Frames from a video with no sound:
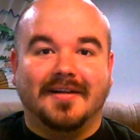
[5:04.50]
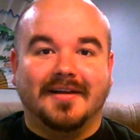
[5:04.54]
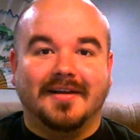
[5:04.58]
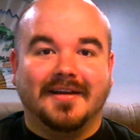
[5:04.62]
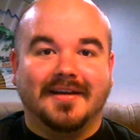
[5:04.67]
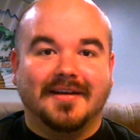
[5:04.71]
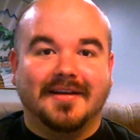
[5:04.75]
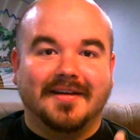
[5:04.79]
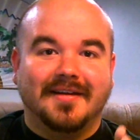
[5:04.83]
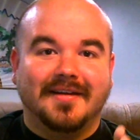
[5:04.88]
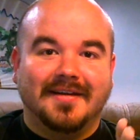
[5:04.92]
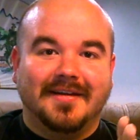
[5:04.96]

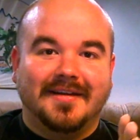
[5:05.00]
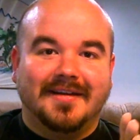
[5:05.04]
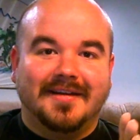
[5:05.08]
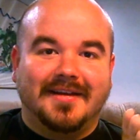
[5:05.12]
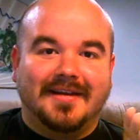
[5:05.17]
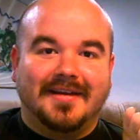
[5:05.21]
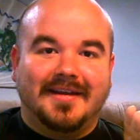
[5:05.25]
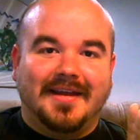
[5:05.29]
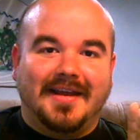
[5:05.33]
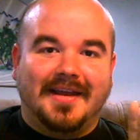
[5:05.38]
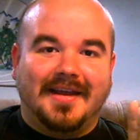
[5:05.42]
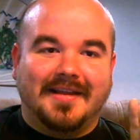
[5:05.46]
Like,
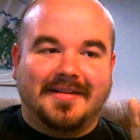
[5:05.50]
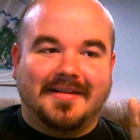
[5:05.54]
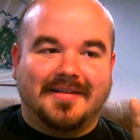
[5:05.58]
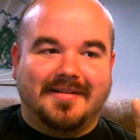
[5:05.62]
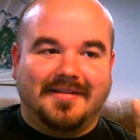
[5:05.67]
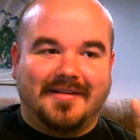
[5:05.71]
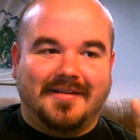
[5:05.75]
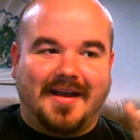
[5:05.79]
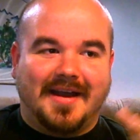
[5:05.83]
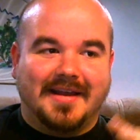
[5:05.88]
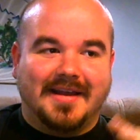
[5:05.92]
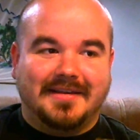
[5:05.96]

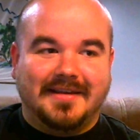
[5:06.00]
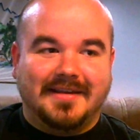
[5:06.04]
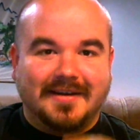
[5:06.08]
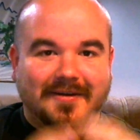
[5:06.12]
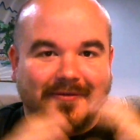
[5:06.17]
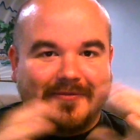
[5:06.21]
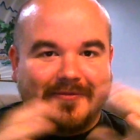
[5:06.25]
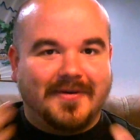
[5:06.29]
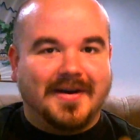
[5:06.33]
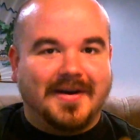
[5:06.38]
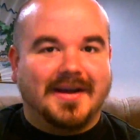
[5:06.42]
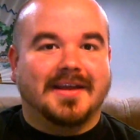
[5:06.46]
it's
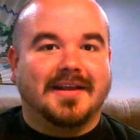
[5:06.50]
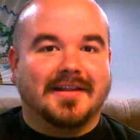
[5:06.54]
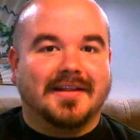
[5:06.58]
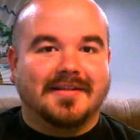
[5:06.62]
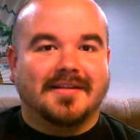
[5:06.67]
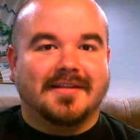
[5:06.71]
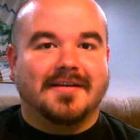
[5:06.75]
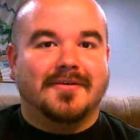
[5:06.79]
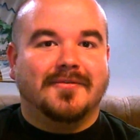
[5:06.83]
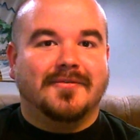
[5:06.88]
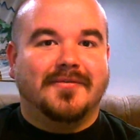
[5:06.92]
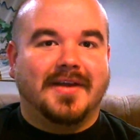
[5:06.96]
identifying
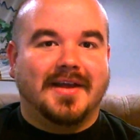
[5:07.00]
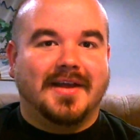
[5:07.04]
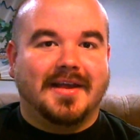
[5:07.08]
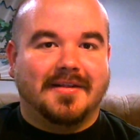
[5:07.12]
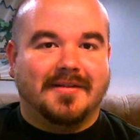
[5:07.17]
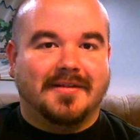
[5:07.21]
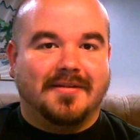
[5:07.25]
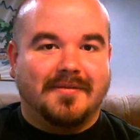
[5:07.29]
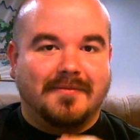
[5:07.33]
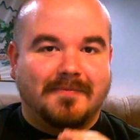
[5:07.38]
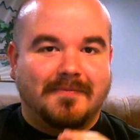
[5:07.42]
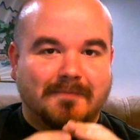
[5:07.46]
itself
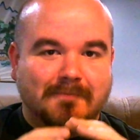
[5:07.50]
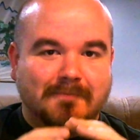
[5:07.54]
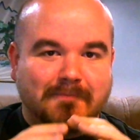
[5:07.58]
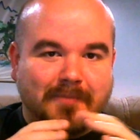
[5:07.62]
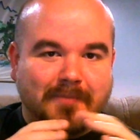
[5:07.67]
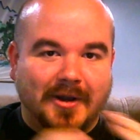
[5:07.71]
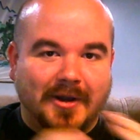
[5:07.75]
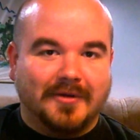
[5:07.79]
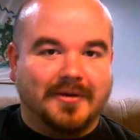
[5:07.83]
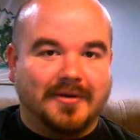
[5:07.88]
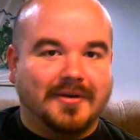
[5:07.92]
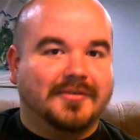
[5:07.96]
as
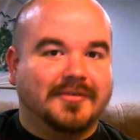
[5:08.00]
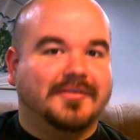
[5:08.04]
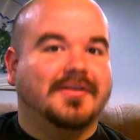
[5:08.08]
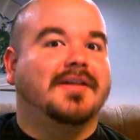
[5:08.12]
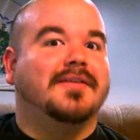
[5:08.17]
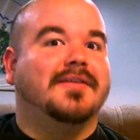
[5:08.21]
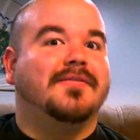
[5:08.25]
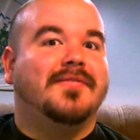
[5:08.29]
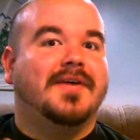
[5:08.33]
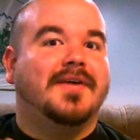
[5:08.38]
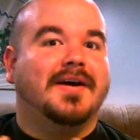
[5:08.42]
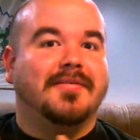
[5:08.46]
Metal Gear
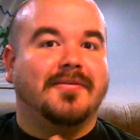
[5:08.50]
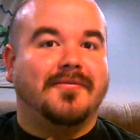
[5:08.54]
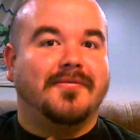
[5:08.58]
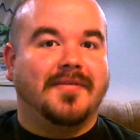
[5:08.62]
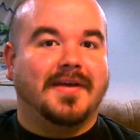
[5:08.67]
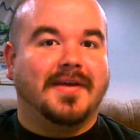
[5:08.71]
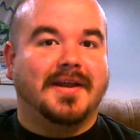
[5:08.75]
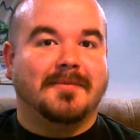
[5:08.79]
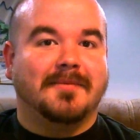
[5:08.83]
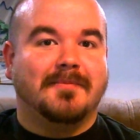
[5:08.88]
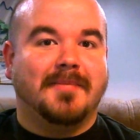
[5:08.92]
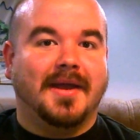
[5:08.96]
Solid 5: The
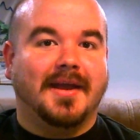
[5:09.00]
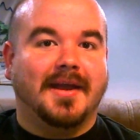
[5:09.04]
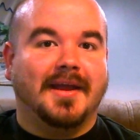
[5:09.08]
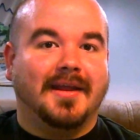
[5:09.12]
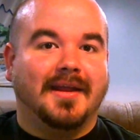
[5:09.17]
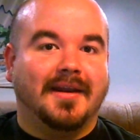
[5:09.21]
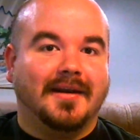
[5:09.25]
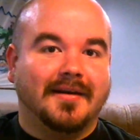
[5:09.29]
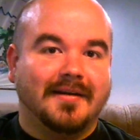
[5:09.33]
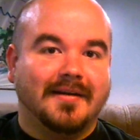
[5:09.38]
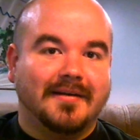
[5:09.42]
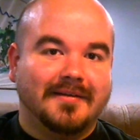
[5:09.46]
Phantom
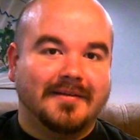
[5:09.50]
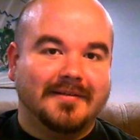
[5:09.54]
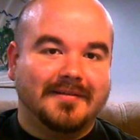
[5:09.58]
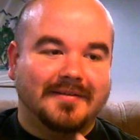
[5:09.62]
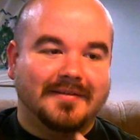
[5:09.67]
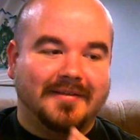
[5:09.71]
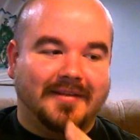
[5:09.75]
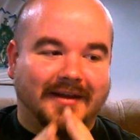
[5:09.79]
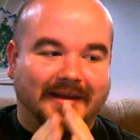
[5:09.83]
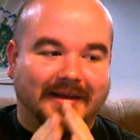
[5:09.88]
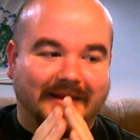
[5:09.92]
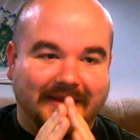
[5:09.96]
Pain,
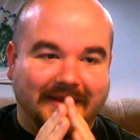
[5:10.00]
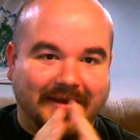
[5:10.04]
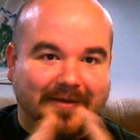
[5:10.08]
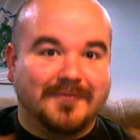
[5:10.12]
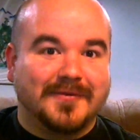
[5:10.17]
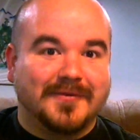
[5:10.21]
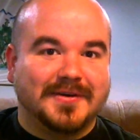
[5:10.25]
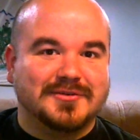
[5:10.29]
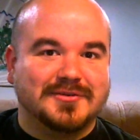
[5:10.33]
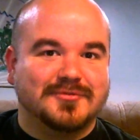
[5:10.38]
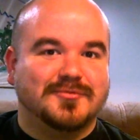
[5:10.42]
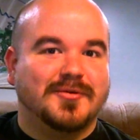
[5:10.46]
like the
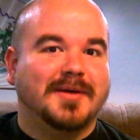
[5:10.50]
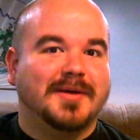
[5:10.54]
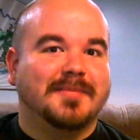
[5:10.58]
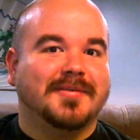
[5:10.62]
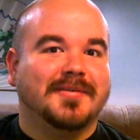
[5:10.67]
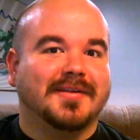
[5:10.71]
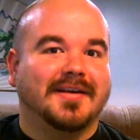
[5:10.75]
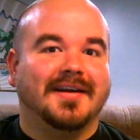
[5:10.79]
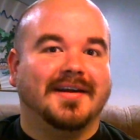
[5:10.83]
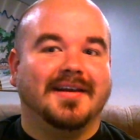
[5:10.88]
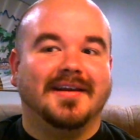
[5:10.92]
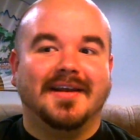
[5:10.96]
official
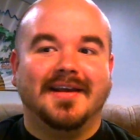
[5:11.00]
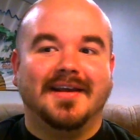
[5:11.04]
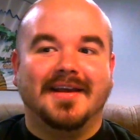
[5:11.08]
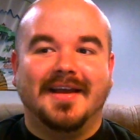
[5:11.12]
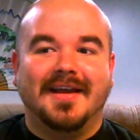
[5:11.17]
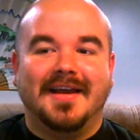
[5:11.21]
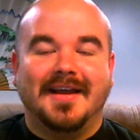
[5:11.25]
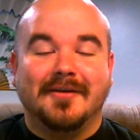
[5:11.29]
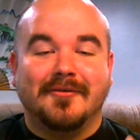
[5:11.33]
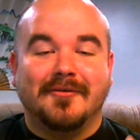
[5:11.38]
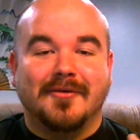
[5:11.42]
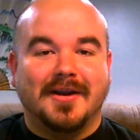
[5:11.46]
website.
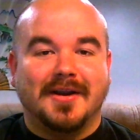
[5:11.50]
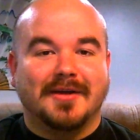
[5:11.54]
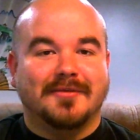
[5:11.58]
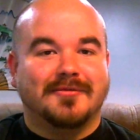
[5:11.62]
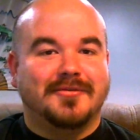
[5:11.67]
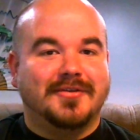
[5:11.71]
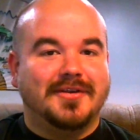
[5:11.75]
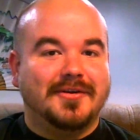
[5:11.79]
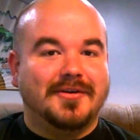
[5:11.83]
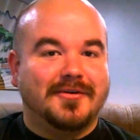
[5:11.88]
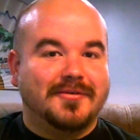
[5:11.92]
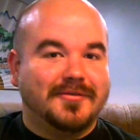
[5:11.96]

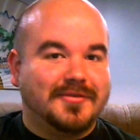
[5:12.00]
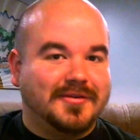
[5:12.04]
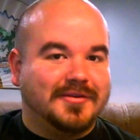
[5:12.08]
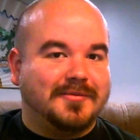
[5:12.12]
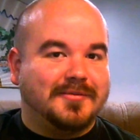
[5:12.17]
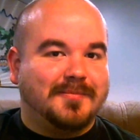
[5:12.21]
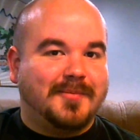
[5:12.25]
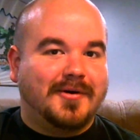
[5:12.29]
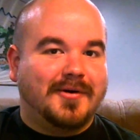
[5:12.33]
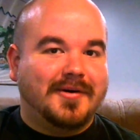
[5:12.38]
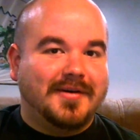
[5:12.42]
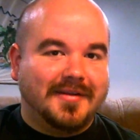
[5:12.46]
Ground Zeroes
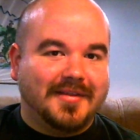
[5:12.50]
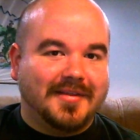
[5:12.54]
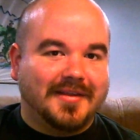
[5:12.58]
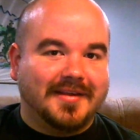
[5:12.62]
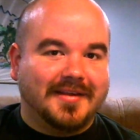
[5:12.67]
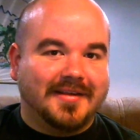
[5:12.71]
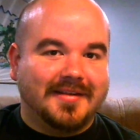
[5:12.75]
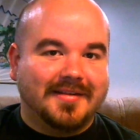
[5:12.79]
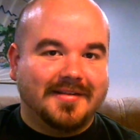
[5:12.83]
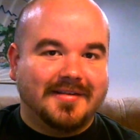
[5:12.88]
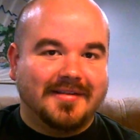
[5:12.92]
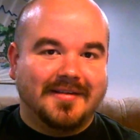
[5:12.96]
is a part of
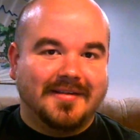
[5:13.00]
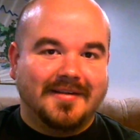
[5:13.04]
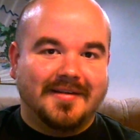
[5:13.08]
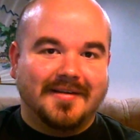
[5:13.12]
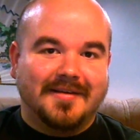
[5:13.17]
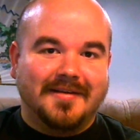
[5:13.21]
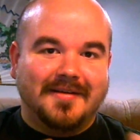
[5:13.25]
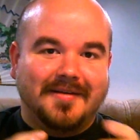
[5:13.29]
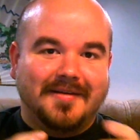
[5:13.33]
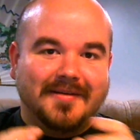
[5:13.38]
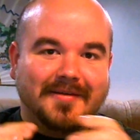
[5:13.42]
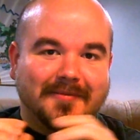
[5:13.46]
this,
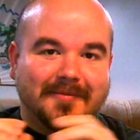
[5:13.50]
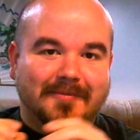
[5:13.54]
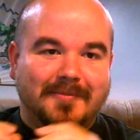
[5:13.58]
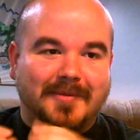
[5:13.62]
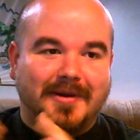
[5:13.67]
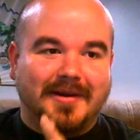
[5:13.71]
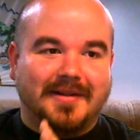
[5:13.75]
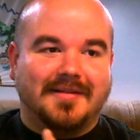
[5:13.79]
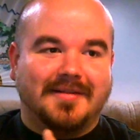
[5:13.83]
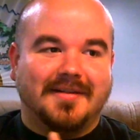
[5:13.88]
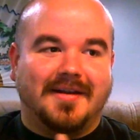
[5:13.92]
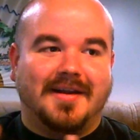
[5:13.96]

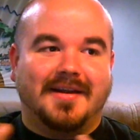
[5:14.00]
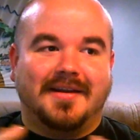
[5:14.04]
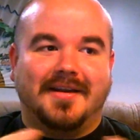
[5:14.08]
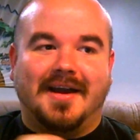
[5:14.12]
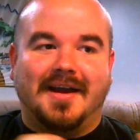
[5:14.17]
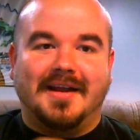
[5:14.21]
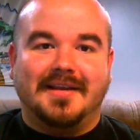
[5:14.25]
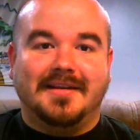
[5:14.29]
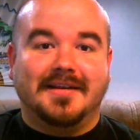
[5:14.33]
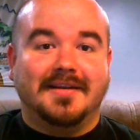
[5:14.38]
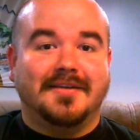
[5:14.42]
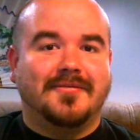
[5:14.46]
but it's
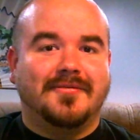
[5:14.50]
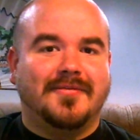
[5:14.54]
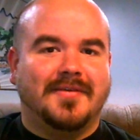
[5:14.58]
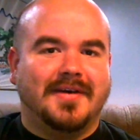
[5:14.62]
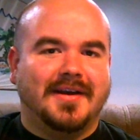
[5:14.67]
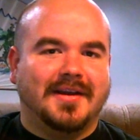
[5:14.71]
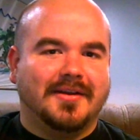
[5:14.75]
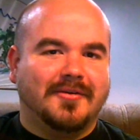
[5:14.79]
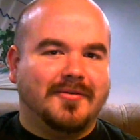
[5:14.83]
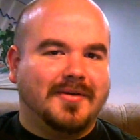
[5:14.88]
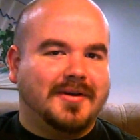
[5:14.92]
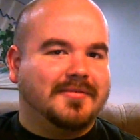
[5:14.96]
not
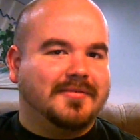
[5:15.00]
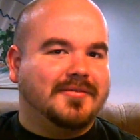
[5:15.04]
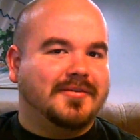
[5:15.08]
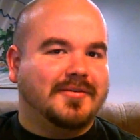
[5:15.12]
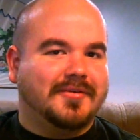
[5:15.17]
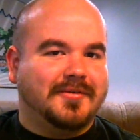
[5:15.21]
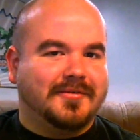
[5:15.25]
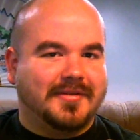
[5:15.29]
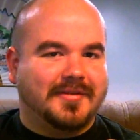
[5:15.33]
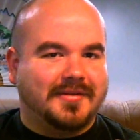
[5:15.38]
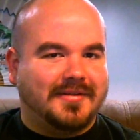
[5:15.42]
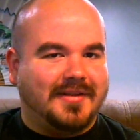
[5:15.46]
identifying Ground
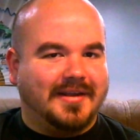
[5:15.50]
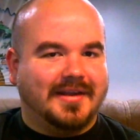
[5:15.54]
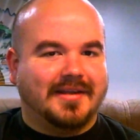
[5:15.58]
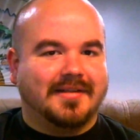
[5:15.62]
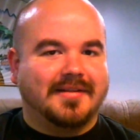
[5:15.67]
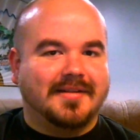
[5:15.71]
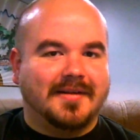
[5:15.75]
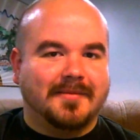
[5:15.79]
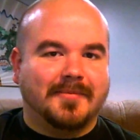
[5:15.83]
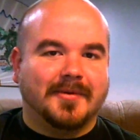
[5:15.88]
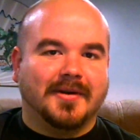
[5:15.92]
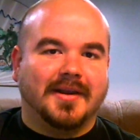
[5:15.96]
Zeroes as like
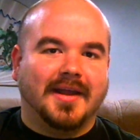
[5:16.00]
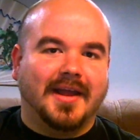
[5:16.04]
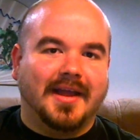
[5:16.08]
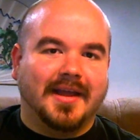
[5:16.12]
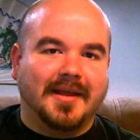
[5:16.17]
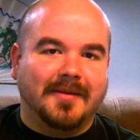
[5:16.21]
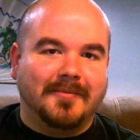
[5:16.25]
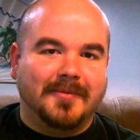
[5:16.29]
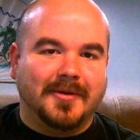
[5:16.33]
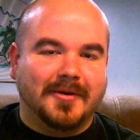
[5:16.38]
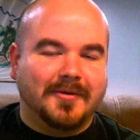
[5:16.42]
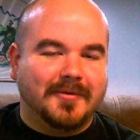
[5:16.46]
a separate
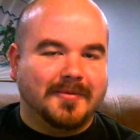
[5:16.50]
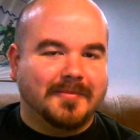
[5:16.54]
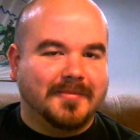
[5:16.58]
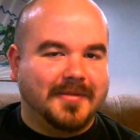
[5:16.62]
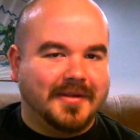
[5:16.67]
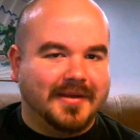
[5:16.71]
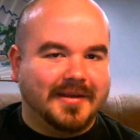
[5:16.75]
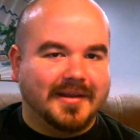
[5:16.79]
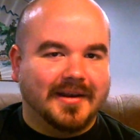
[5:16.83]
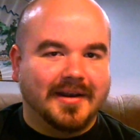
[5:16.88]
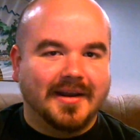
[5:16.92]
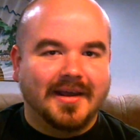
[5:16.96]
game. You know what I'm
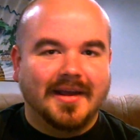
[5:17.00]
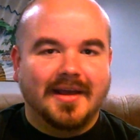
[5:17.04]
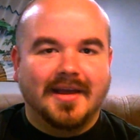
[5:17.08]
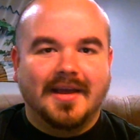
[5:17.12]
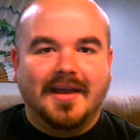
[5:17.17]
saying?